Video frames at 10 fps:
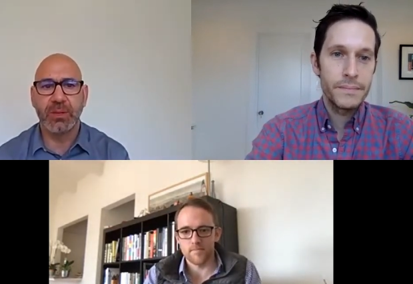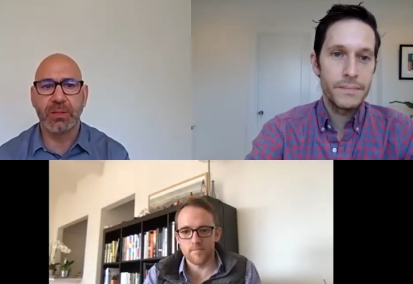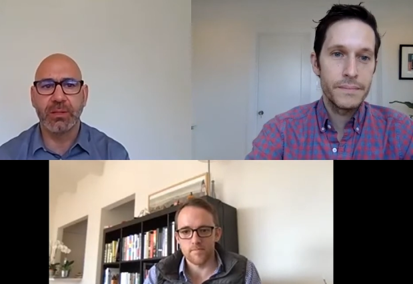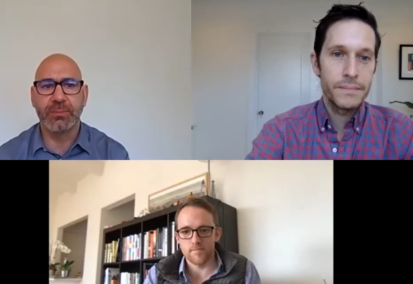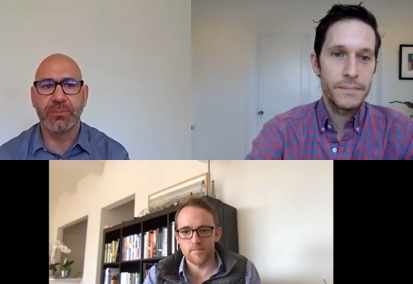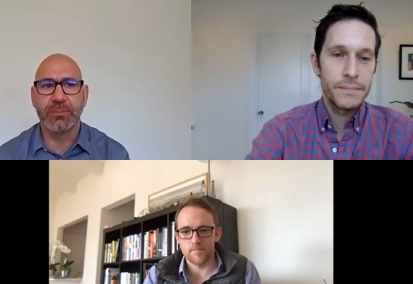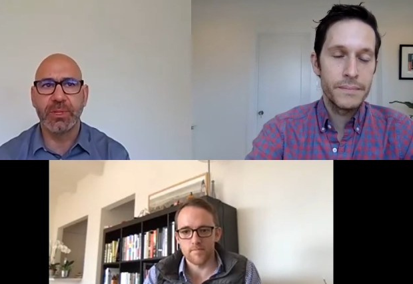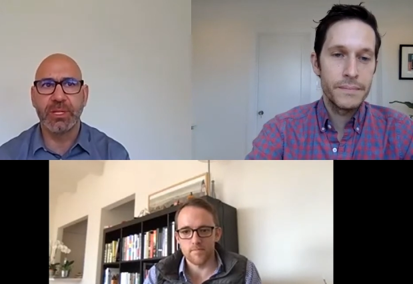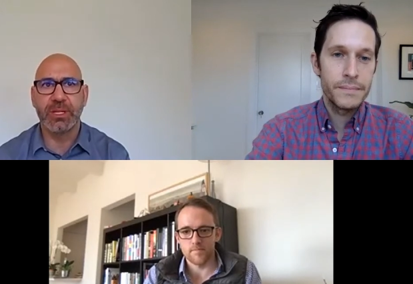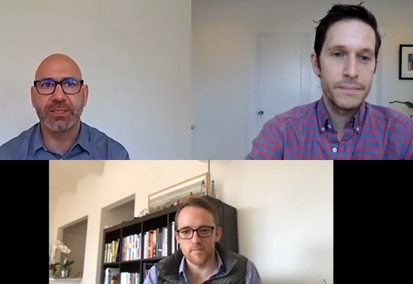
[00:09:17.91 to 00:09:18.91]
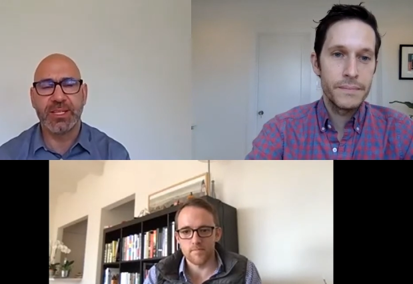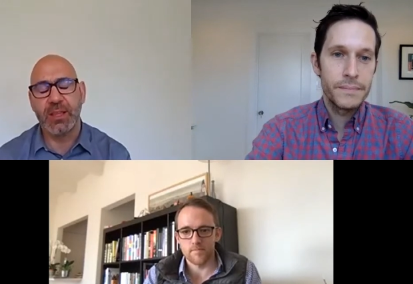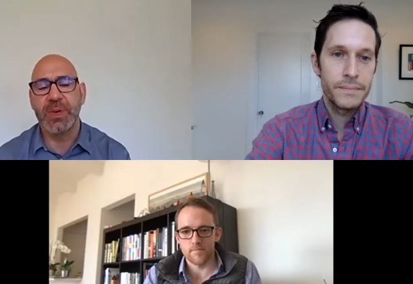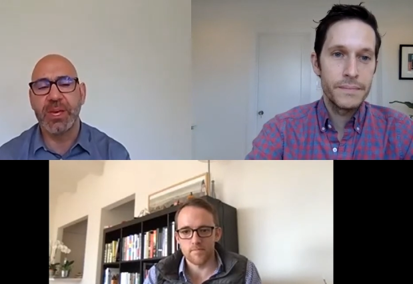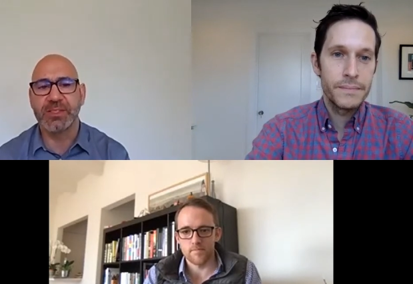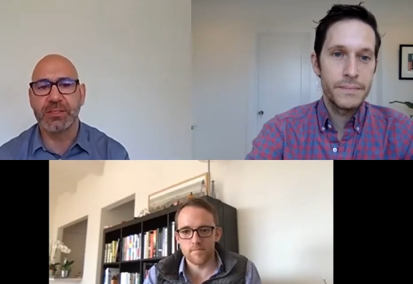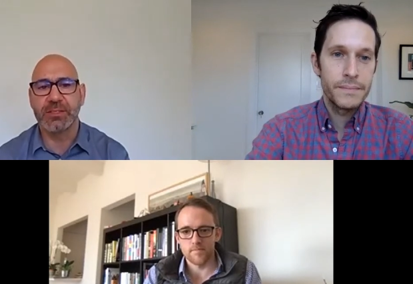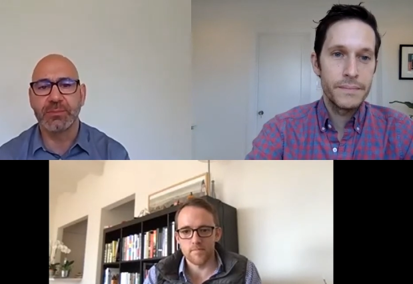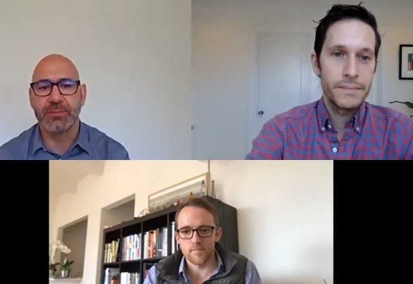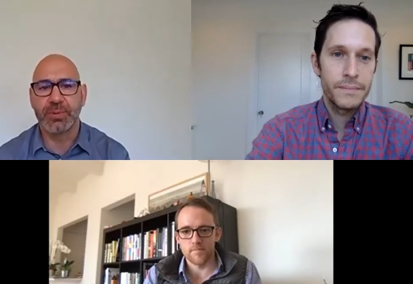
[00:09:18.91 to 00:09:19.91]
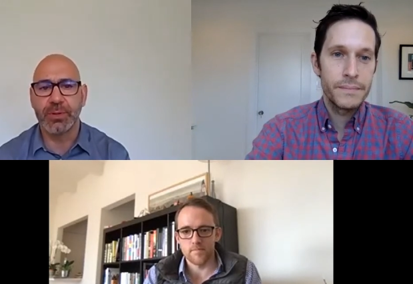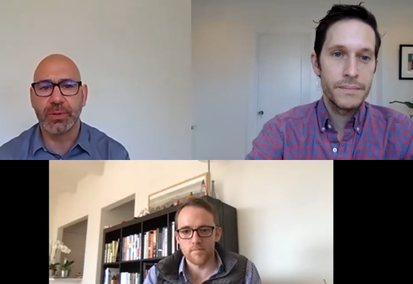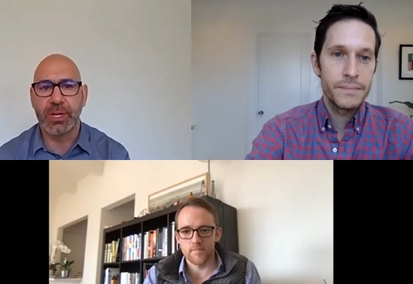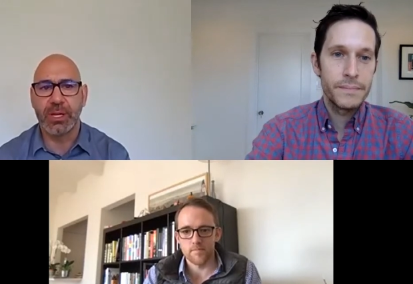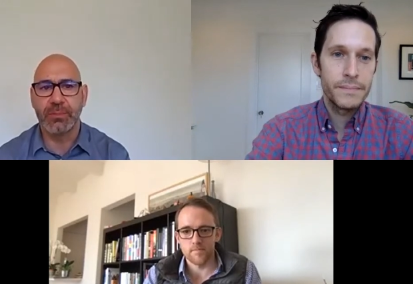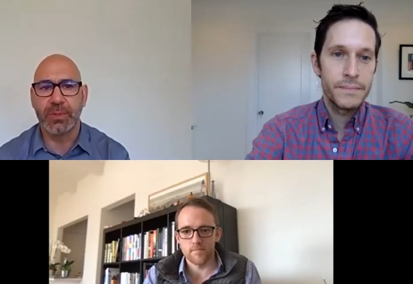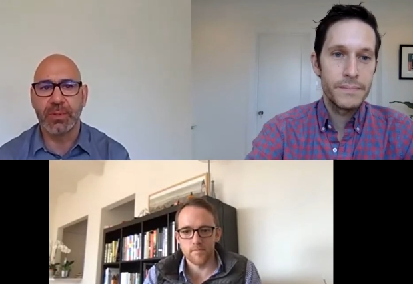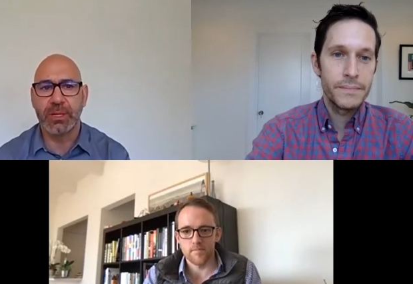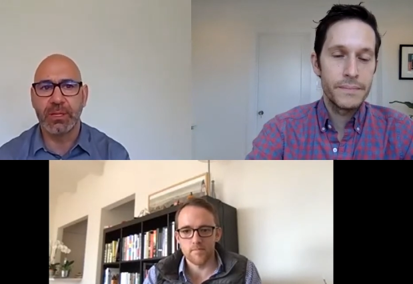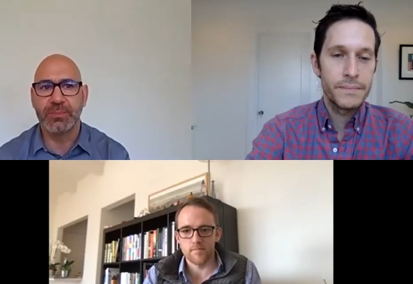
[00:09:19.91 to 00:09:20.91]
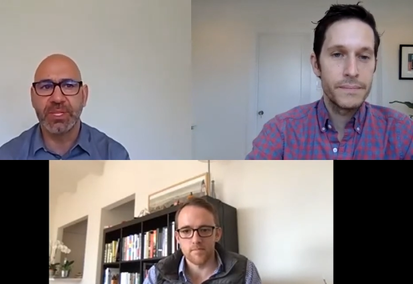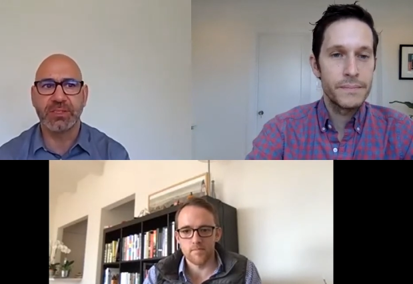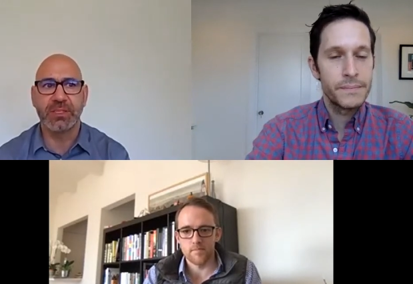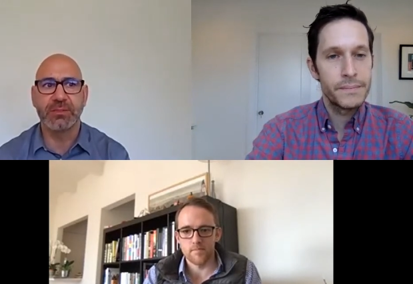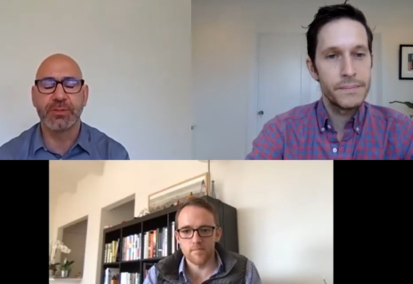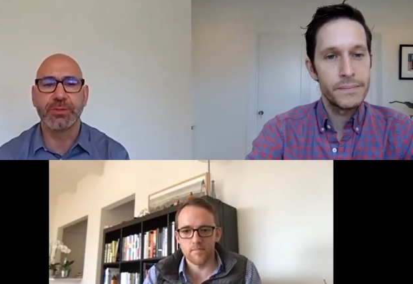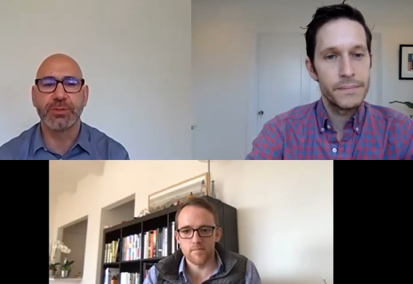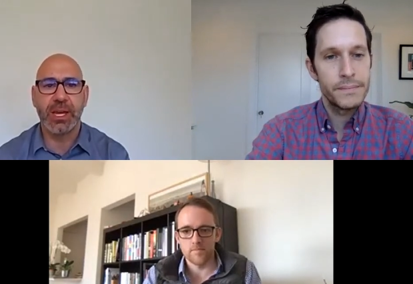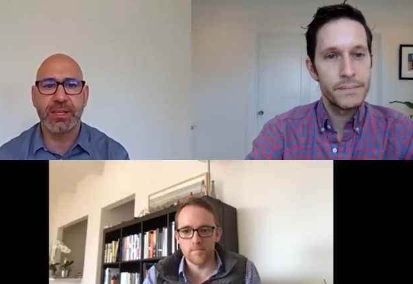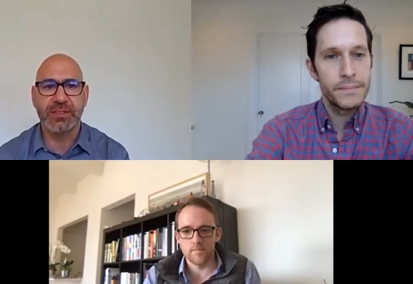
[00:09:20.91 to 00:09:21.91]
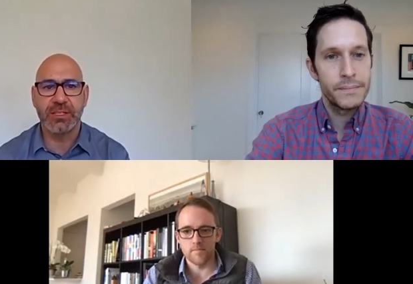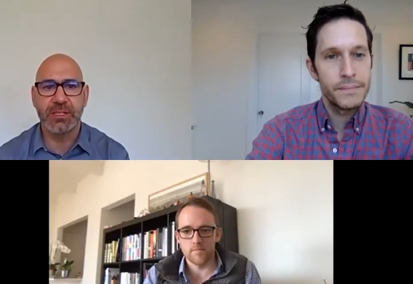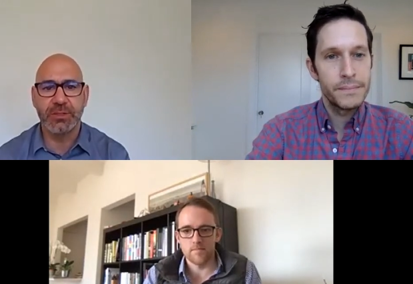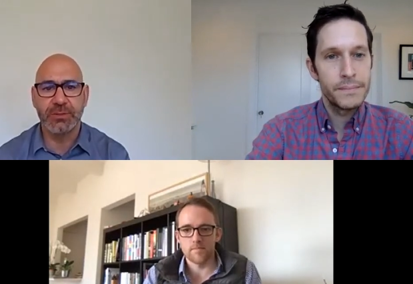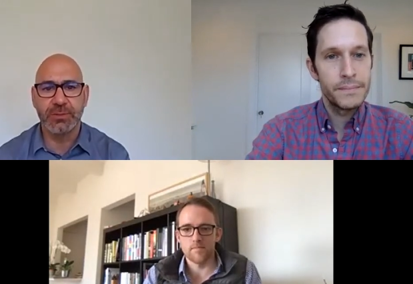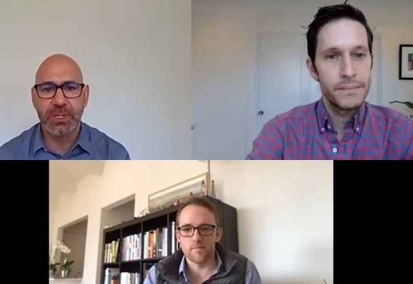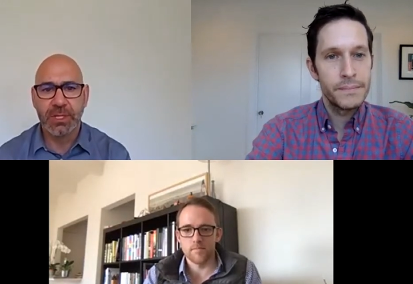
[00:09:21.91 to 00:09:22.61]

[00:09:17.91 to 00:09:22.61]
Speaker 1: a telemedicine program, uh, basically a virtual ICU